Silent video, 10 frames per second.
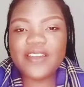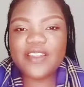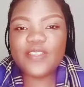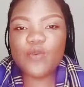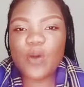
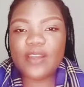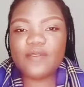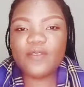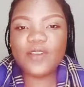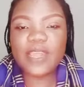in the
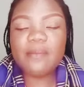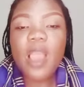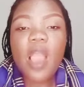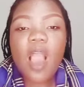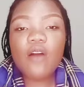wonderful name
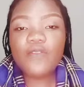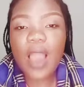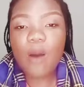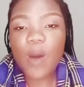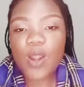of
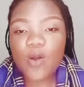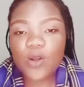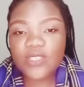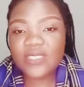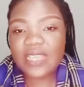our
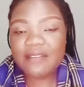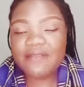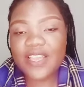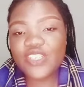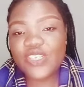Lord
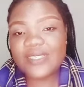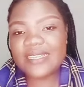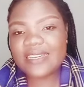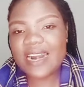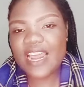Savior
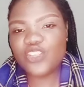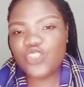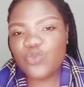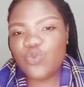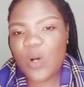Jesus
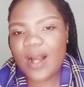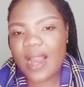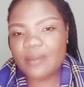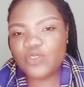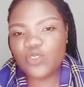Christ, you
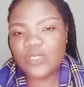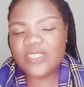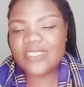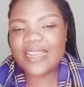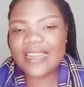welcome to
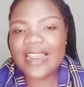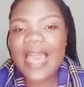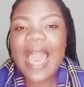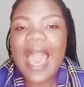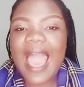this channel.
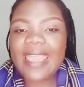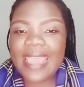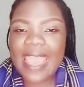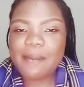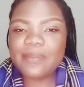I
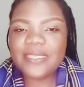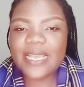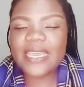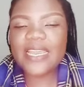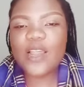am
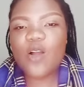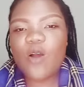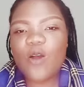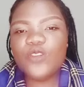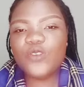Sakila.
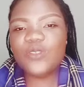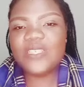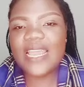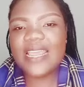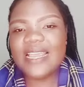God
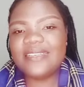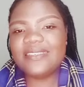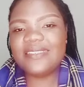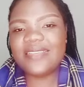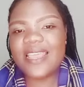today
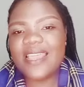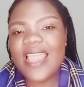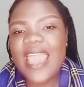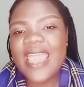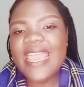is saying
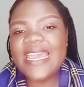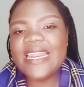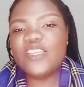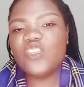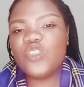it
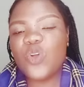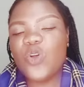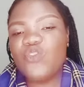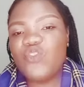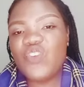is
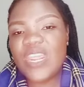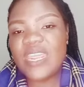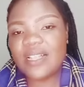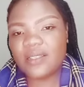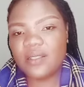not
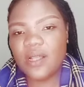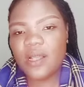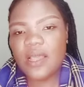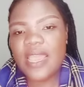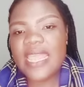real,
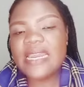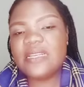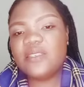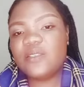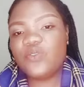it
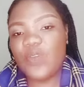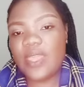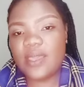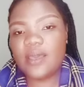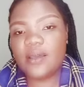is fake.